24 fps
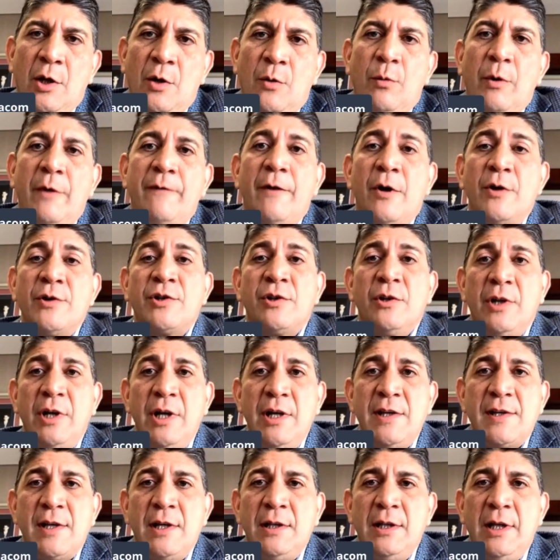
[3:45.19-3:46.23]
We've also
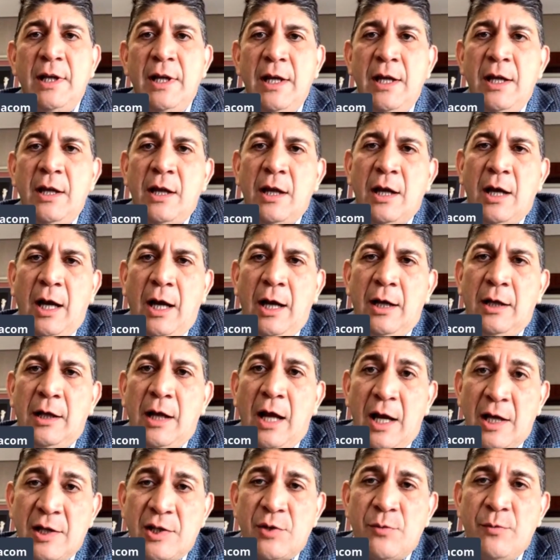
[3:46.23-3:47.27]
recently,
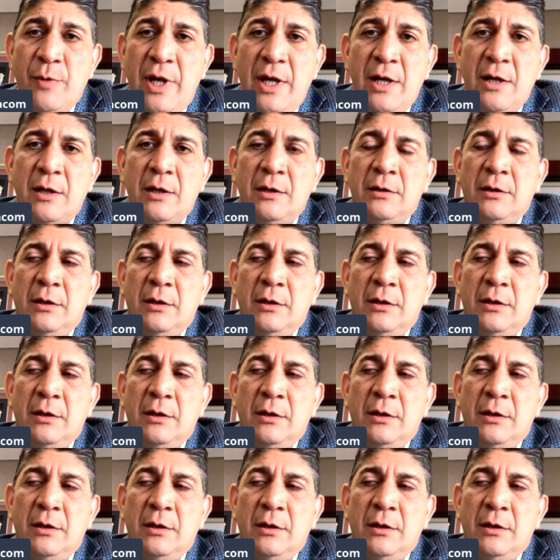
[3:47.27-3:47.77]
last week,